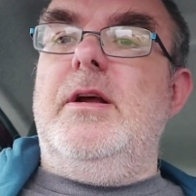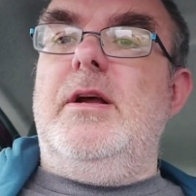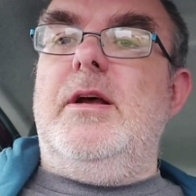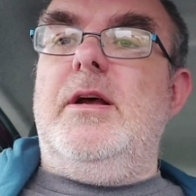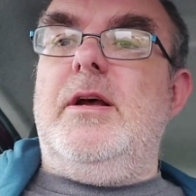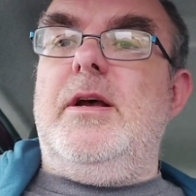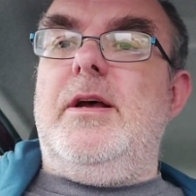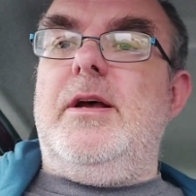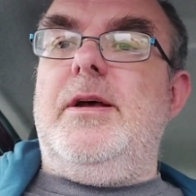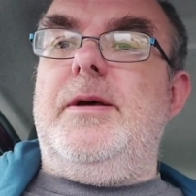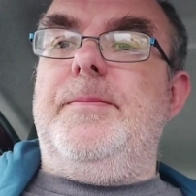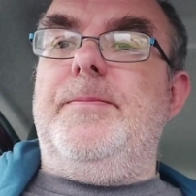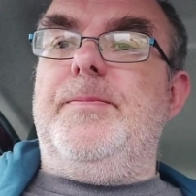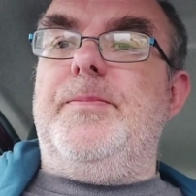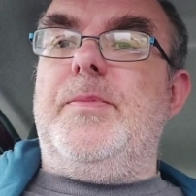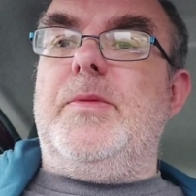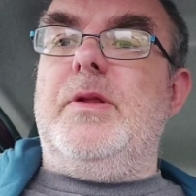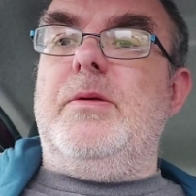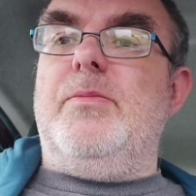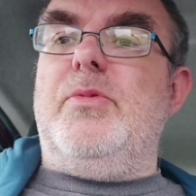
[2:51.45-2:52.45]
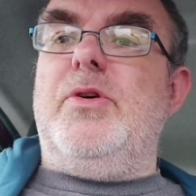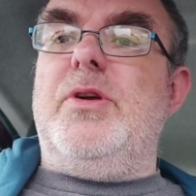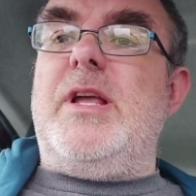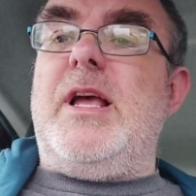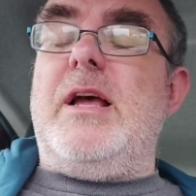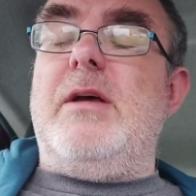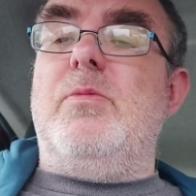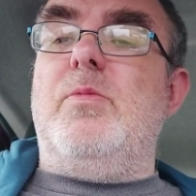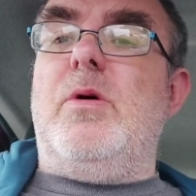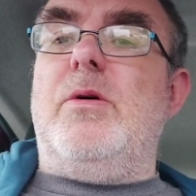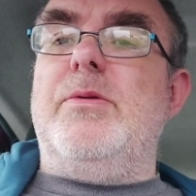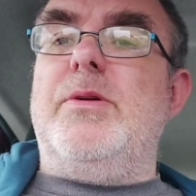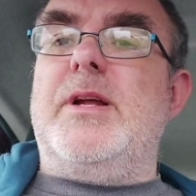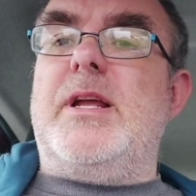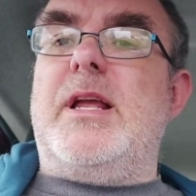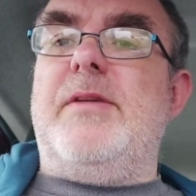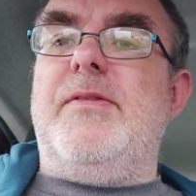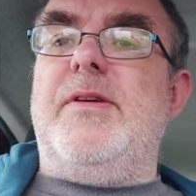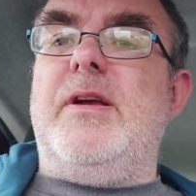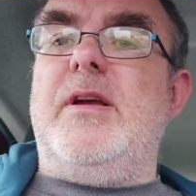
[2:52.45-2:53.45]
Um, but yeah, what would I
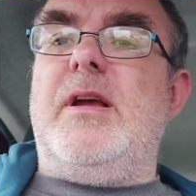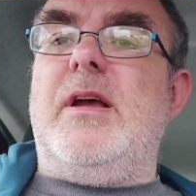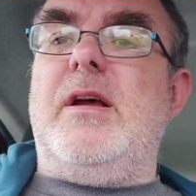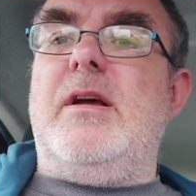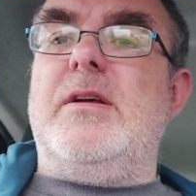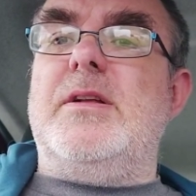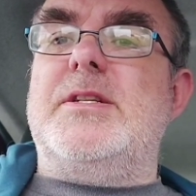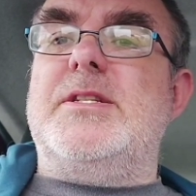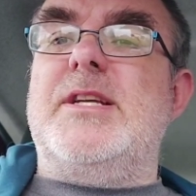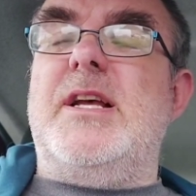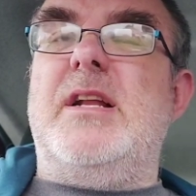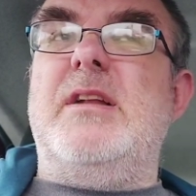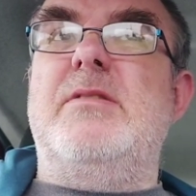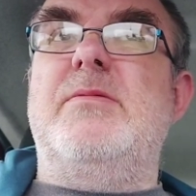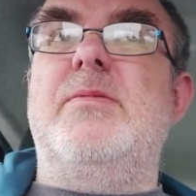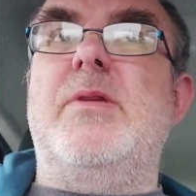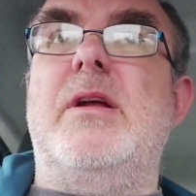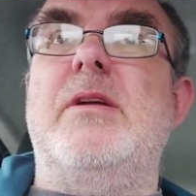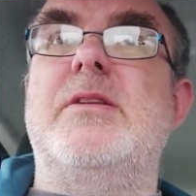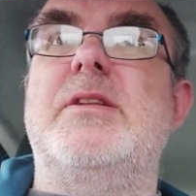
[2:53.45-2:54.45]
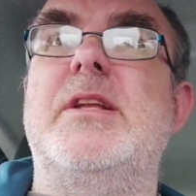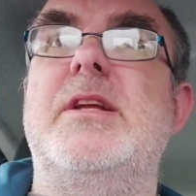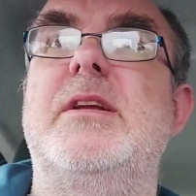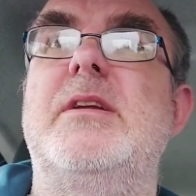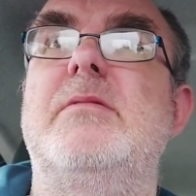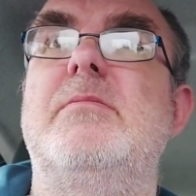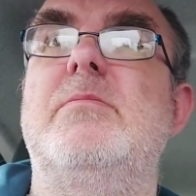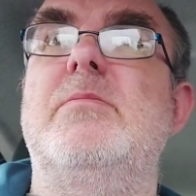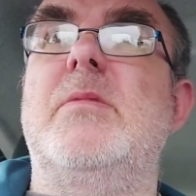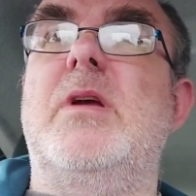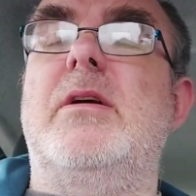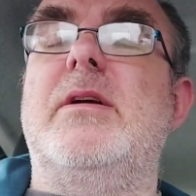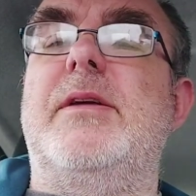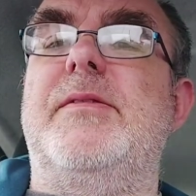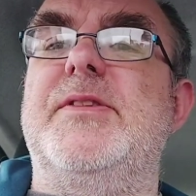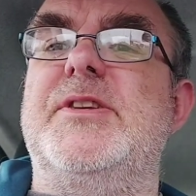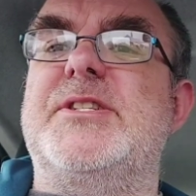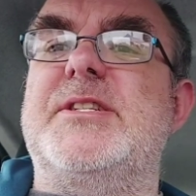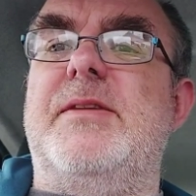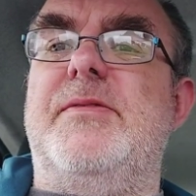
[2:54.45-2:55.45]
give it out of ten? I think I'd give
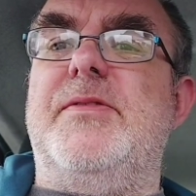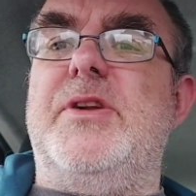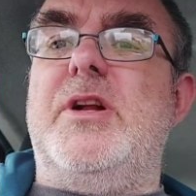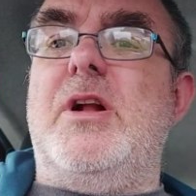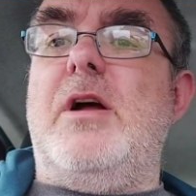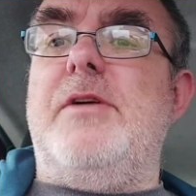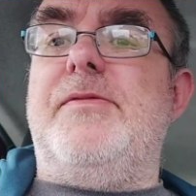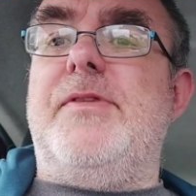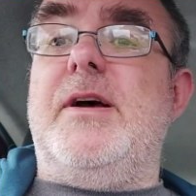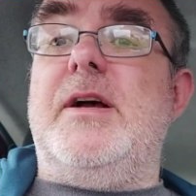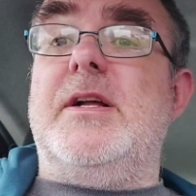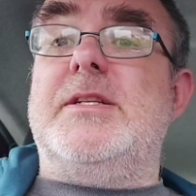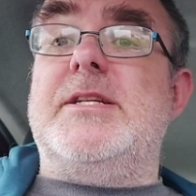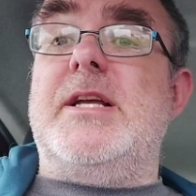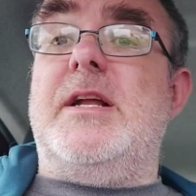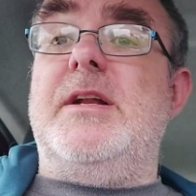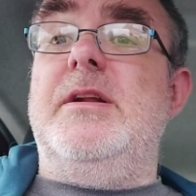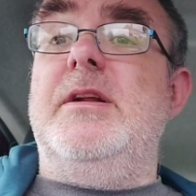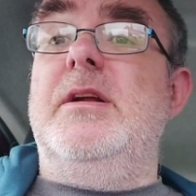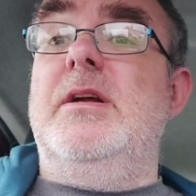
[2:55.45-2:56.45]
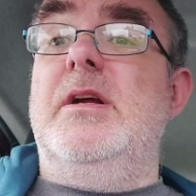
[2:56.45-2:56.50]
it seven and a half out of ten,